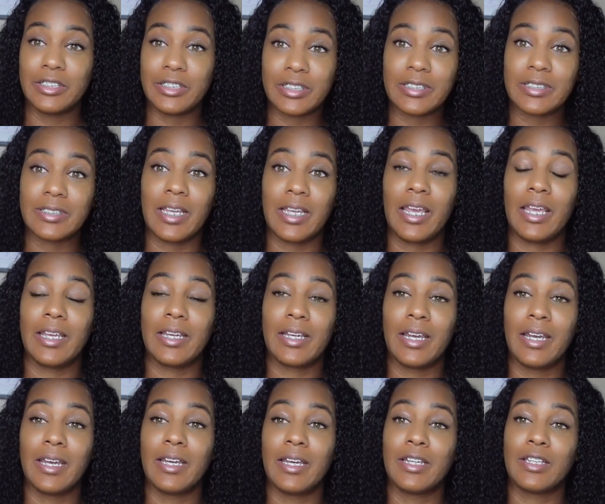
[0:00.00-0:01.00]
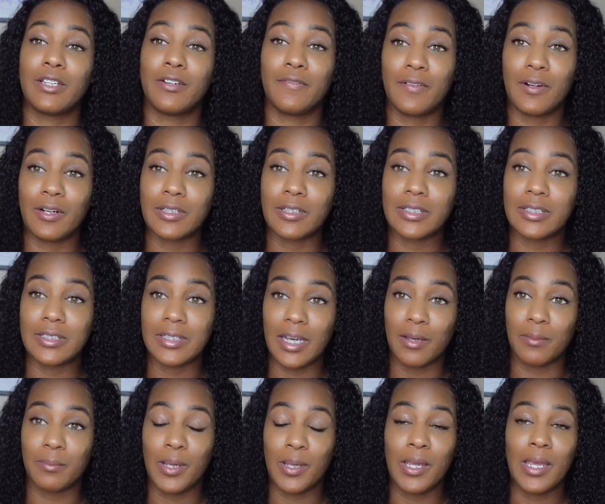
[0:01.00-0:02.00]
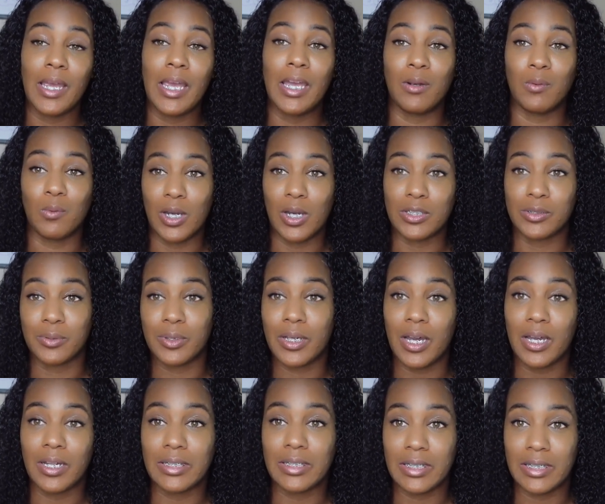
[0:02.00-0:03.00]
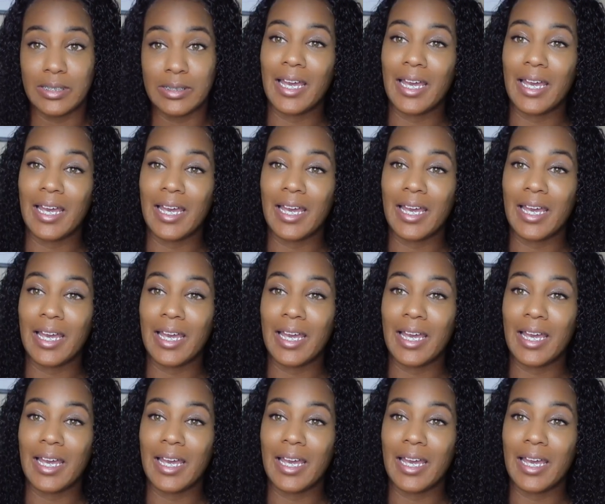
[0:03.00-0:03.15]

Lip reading: just take the first step and watch what God does.